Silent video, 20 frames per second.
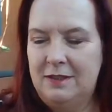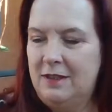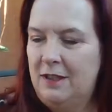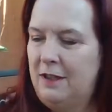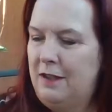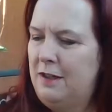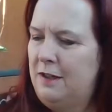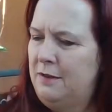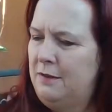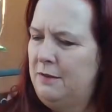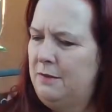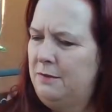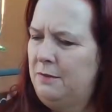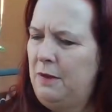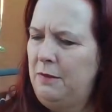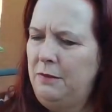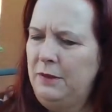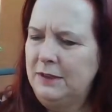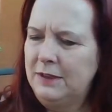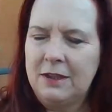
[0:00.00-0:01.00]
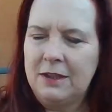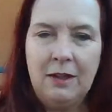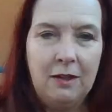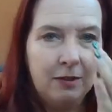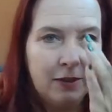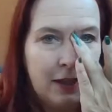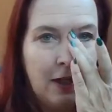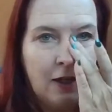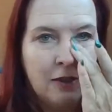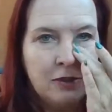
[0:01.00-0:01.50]
uh, what was it
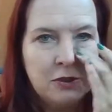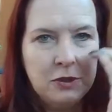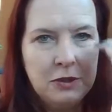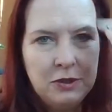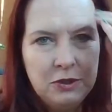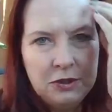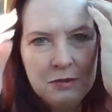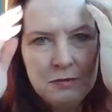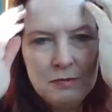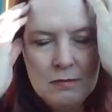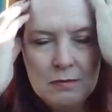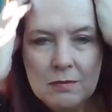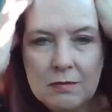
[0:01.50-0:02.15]
called? The cartridge?